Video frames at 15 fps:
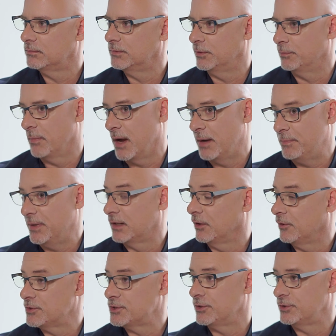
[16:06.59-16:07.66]
You might be
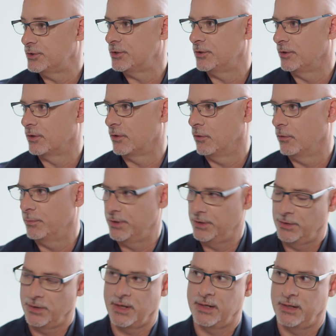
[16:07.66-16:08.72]
closer to your goal, but you're
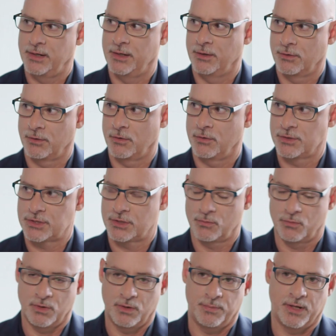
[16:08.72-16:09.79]
not hitting your goal. So
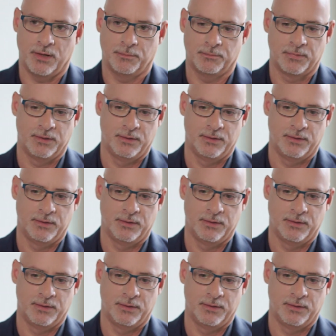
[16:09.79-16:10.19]
we're about